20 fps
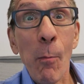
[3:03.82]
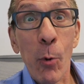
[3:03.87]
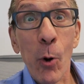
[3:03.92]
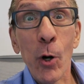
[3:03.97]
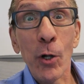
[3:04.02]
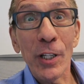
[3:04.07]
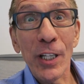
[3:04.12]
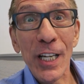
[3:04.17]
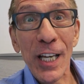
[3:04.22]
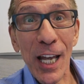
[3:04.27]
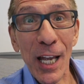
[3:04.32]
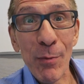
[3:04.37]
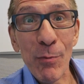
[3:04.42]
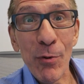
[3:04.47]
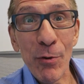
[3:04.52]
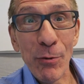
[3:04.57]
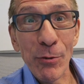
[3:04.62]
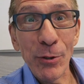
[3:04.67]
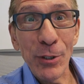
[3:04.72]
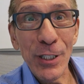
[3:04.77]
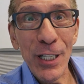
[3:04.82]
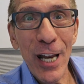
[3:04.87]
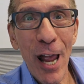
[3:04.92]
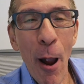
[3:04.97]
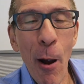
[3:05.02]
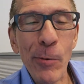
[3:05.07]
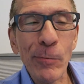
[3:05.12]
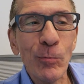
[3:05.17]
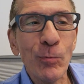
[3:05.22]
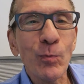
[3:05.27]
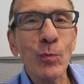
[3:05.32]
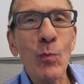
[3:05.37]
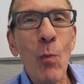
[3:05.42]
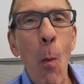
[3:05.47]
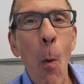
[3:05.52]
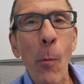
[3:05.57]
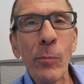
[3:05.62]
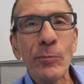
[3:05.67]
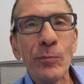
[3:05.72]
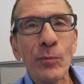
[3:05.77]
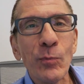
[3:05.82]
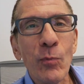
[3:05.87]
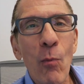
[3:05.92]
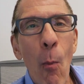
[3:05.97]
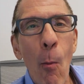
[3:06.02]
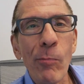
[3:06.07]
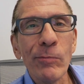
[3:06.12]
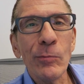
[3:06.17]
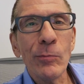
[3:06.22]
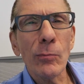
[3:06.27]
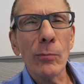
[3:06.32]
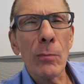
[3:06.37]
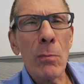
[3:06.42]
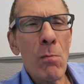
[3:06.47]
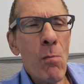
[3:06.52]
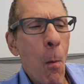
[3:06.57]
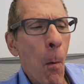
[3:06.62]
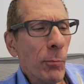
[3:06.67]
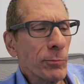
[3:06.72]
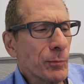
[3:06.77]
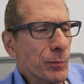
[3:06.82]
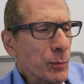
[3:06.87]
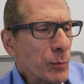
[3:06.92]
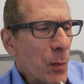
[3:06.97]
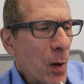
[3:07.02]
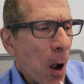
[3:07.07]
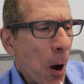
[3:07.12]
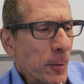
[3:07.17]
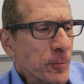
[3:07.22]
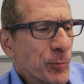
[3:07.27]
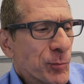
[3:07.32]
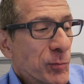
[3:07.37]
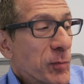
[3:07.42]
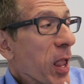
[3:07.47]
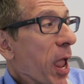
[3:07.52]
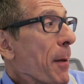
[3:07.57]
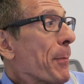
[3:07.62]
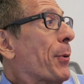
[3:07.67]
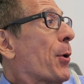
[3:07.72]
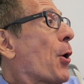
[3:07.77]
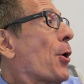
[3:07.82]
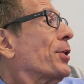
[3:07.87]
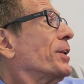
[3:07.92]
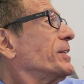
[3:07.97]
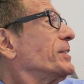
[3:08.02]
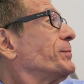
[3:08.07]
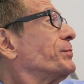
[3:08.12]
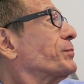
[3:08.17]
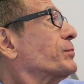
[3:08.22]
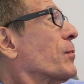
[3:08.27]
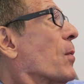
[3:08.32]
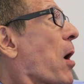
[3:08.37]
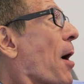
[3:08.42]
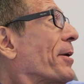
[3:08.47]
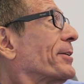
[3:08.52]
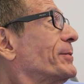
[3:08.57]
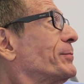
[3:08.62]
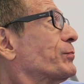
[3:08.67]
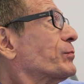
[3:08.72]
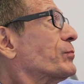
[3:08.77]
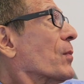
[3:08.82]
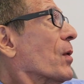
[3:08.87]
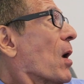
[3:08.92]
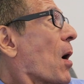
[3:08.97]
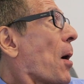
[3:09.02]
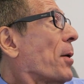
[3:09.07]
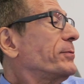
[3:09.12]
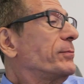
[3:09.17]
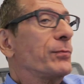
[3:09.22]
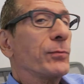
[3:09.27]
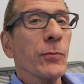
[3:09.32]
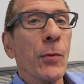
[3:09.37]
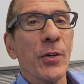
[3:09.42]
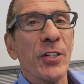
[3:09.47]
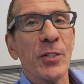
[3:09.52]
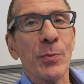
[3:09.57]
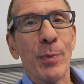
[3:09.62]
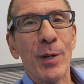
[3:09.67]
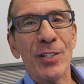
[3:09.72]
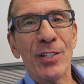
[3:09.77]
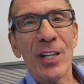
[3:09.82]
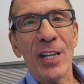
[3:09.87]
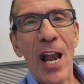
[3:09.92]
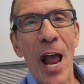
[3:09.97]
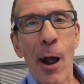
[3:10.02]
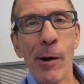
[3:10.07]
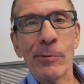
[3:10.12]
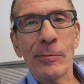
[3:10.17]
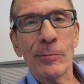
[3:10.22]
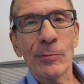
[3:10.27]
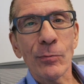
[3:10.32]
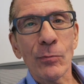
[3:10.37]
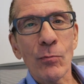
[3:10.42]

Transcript: Paulie came through today. Mmm. Hey, Paulie. Oh, he's busy now.